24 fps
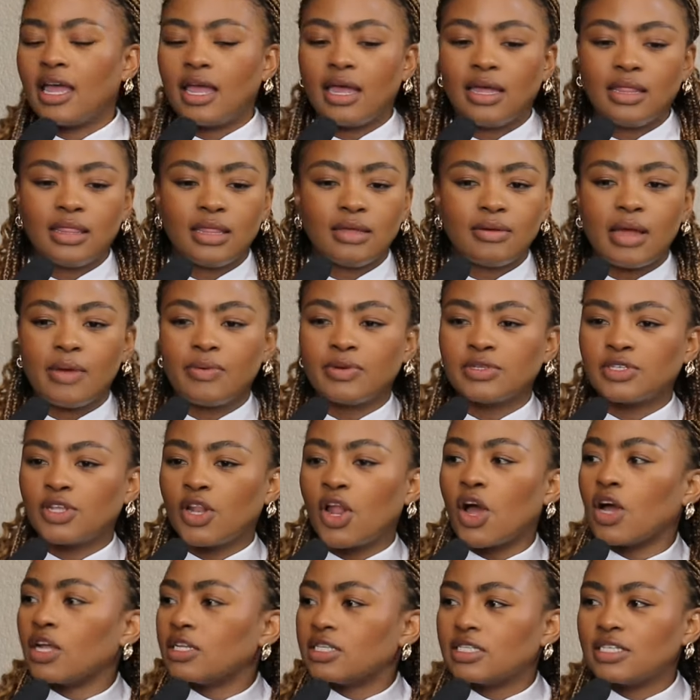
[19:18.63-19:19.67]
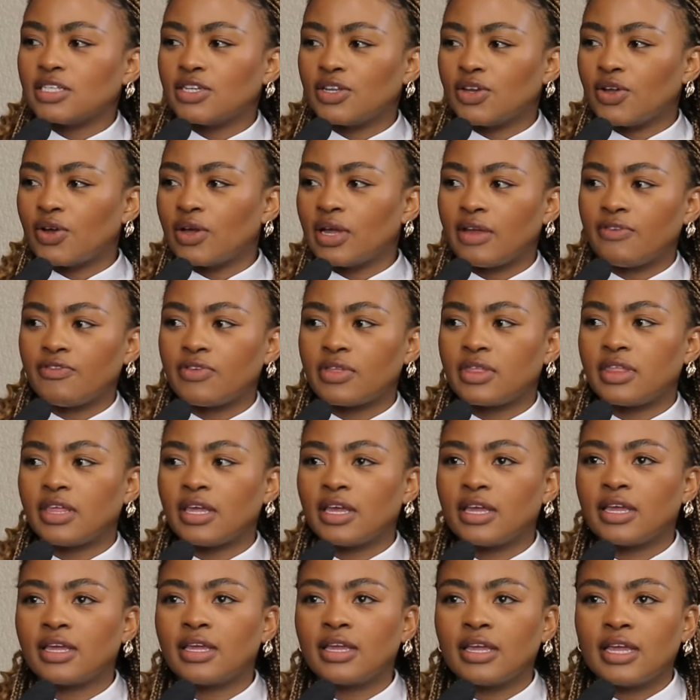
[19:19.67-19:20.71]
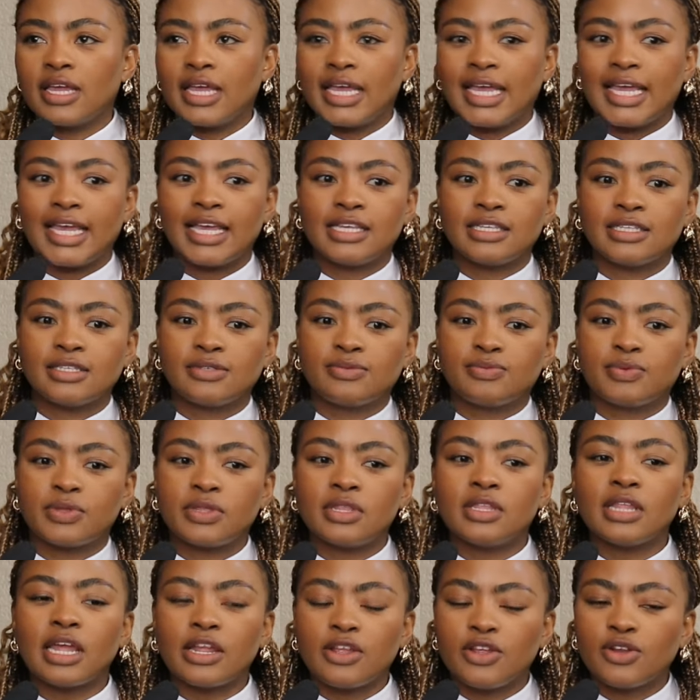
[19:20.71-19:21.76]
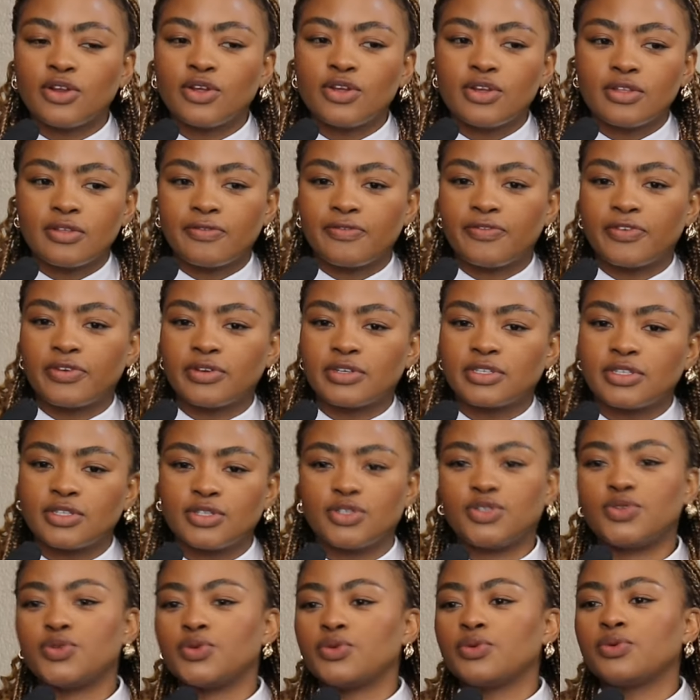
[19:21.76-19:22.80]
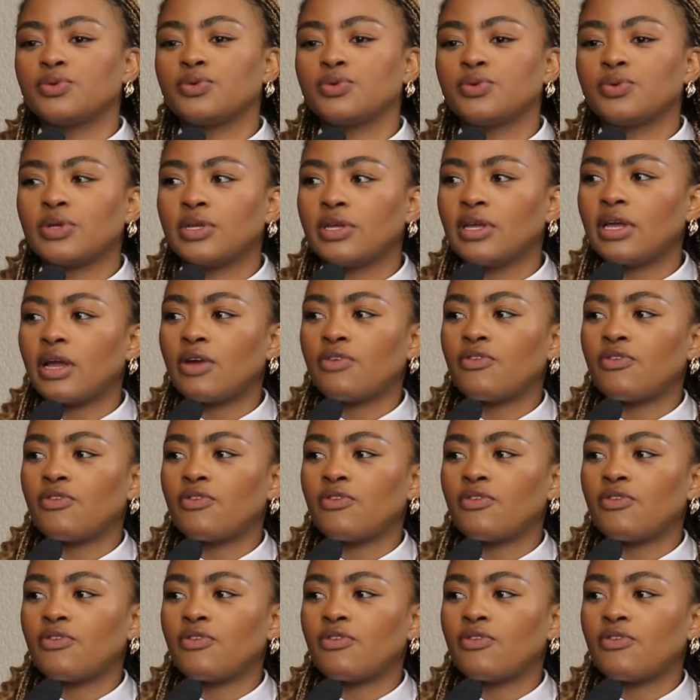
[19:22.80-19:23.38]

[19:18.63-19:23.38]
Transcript: It, it was a lot, you know. Yes. Everything is within, and you know, you're the first to mm.